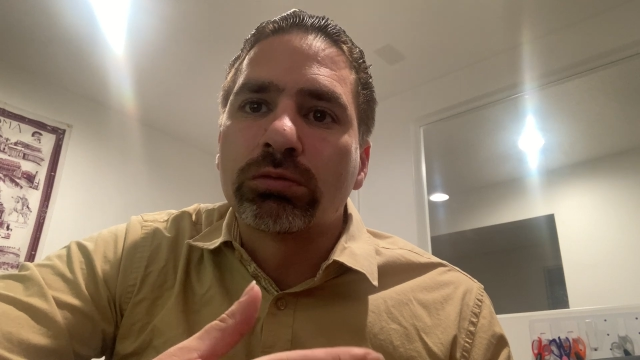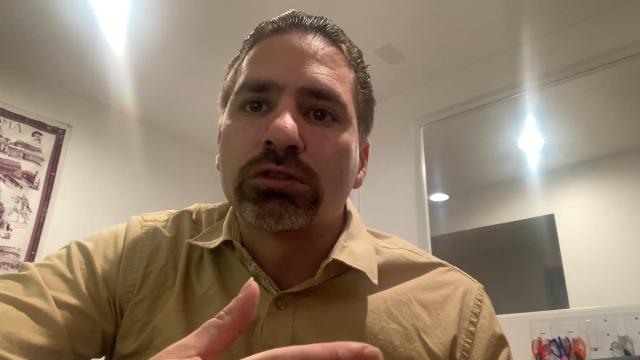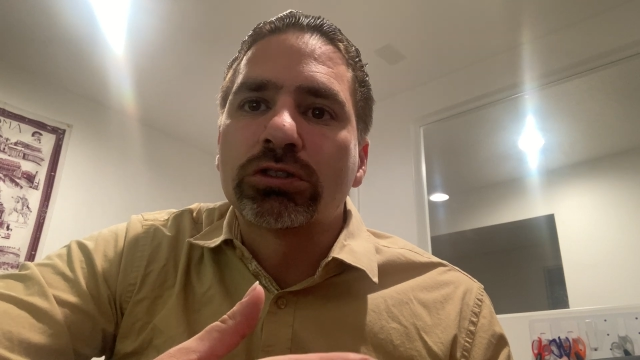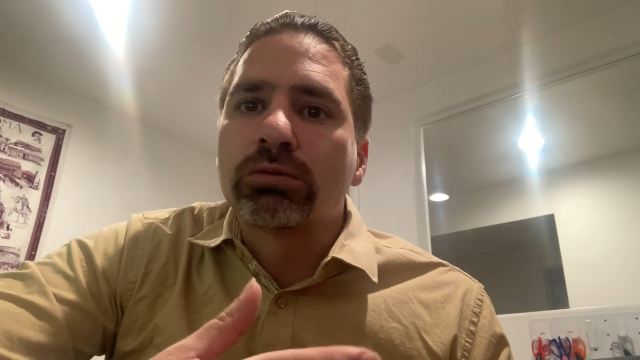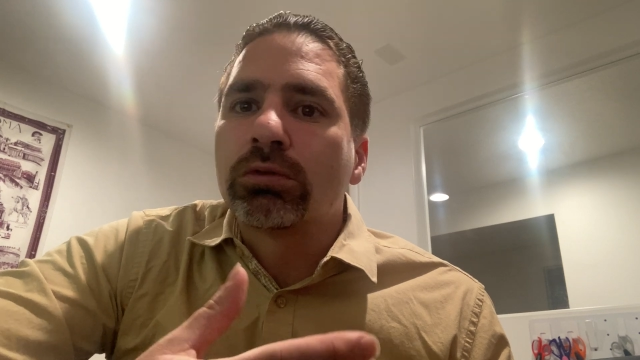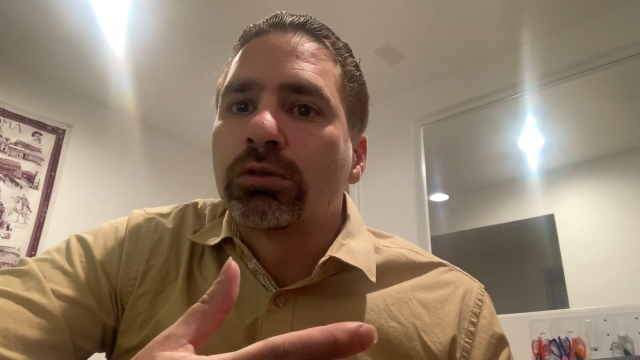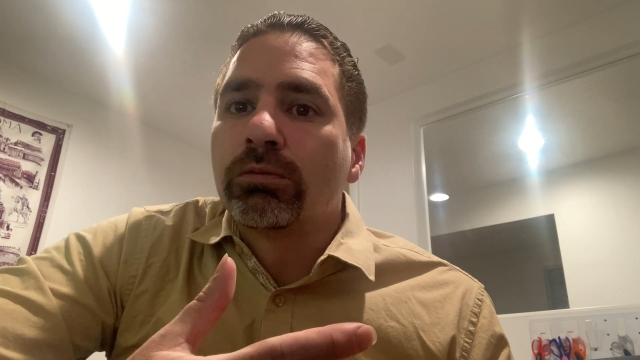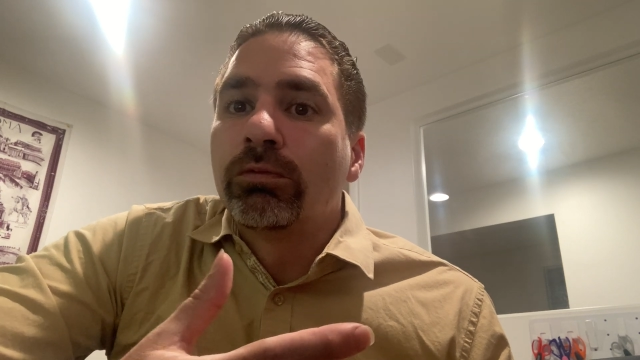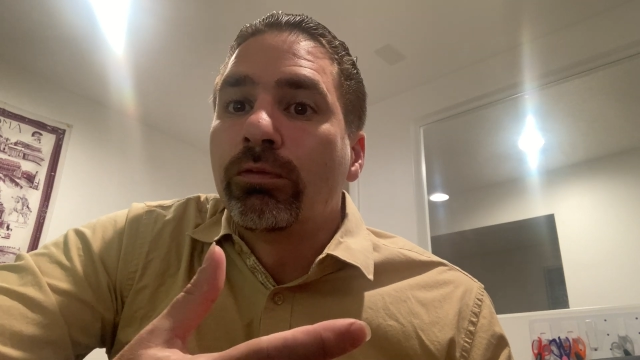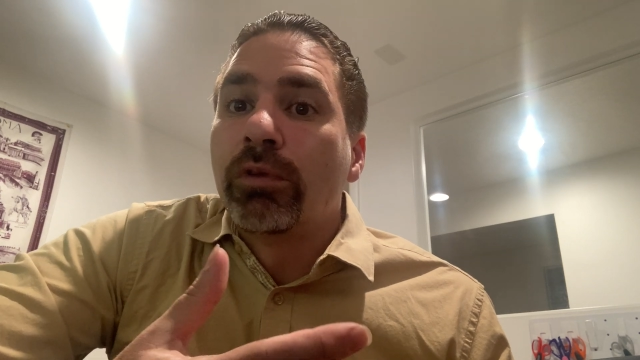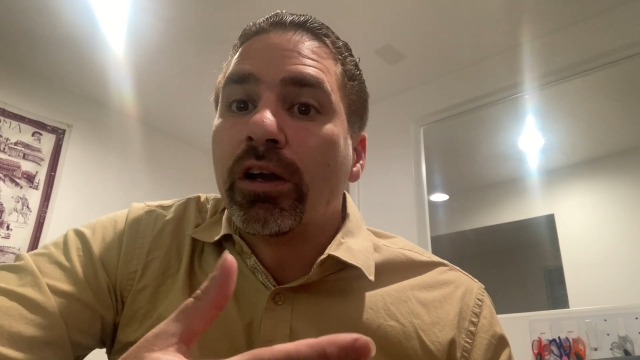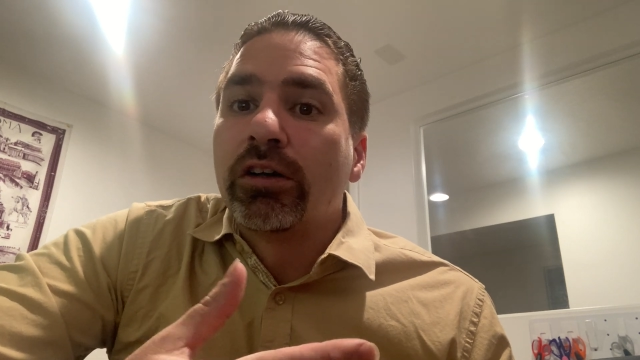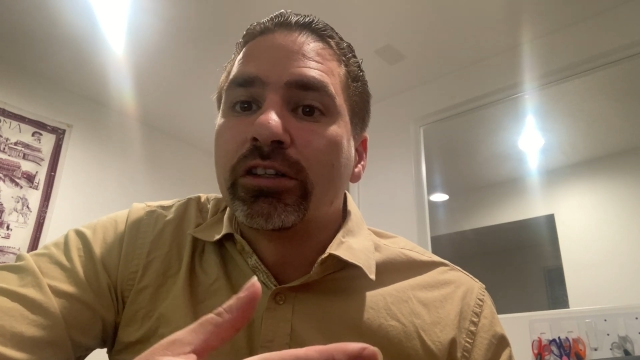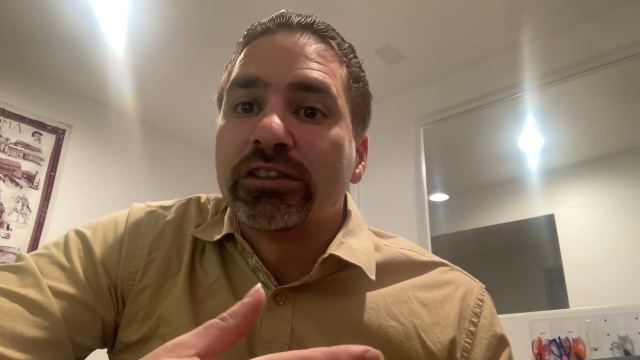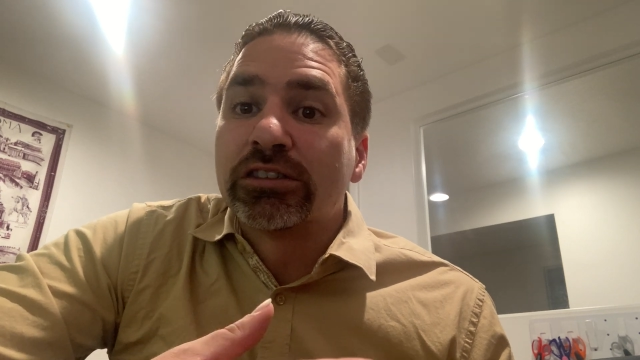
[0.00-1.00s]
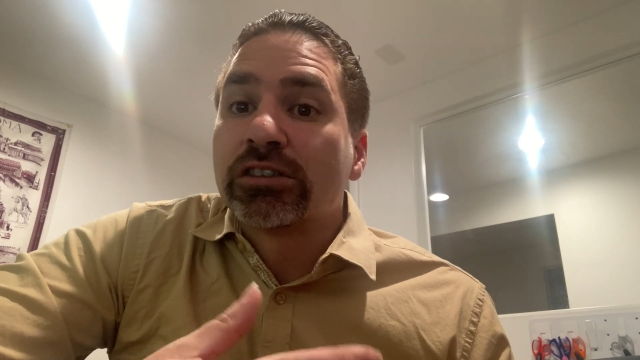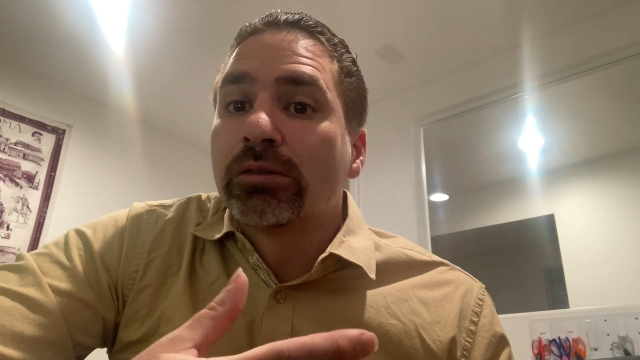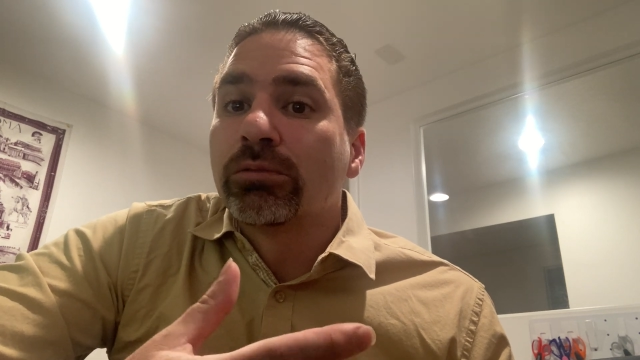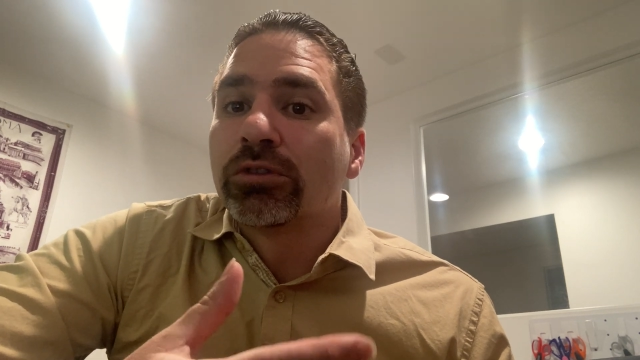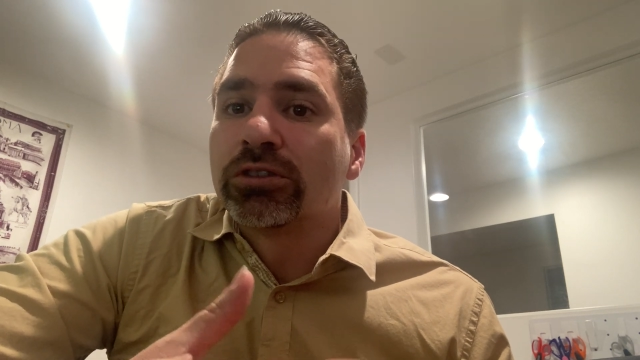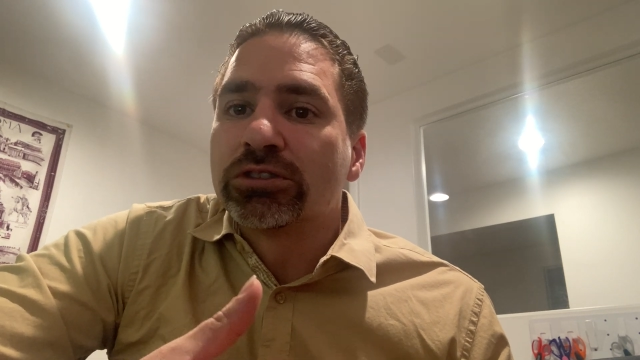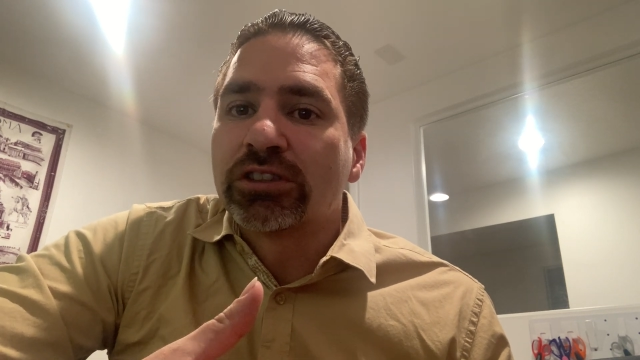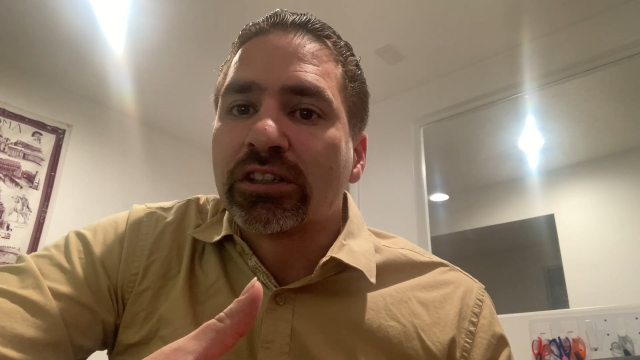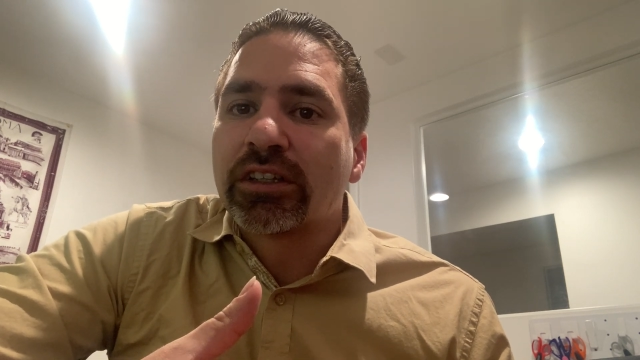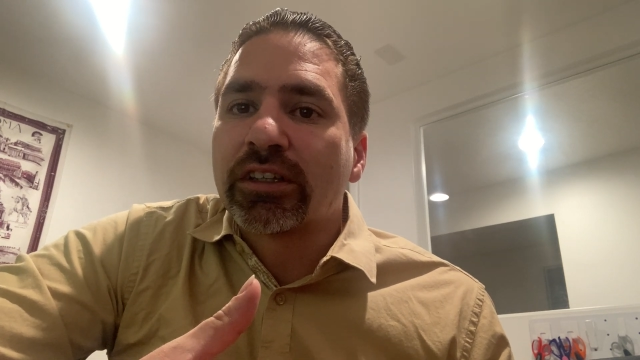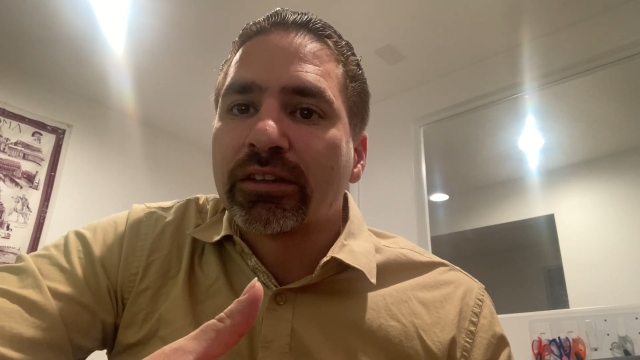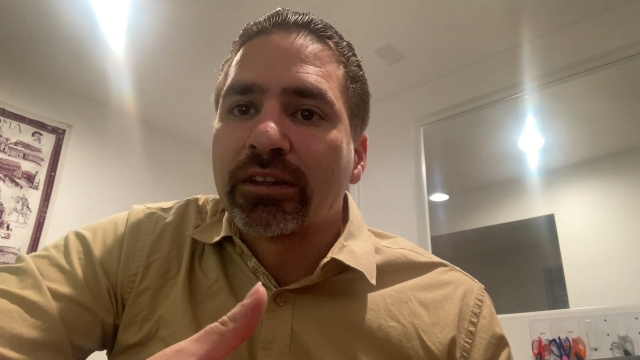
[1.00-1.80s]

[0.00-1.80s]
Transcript: which were very similar to